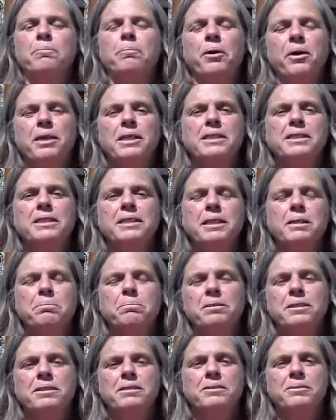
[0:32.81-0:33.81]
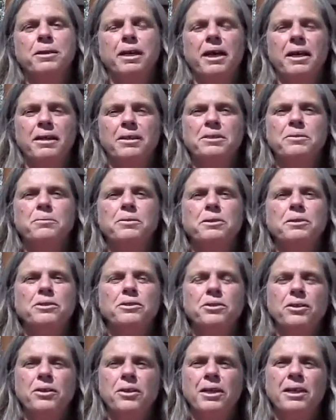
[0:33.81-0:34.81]
parsnips, Swiss
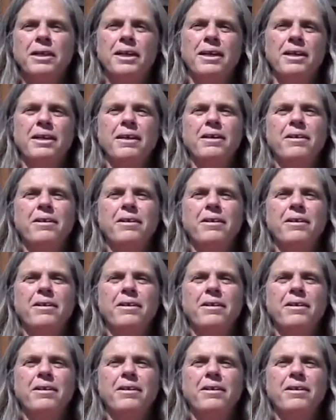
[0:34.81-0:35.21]
chard.